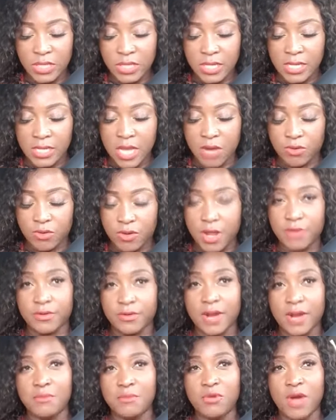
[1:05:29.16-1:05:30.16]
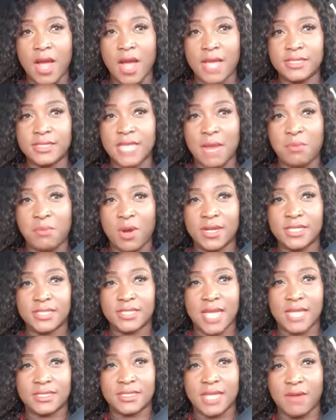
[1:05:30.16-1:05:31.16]
You could a cremoa, Jab on a
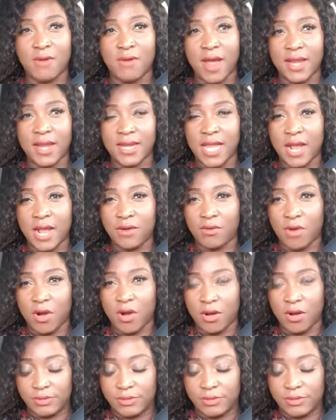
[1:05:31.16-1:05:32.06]
tete when you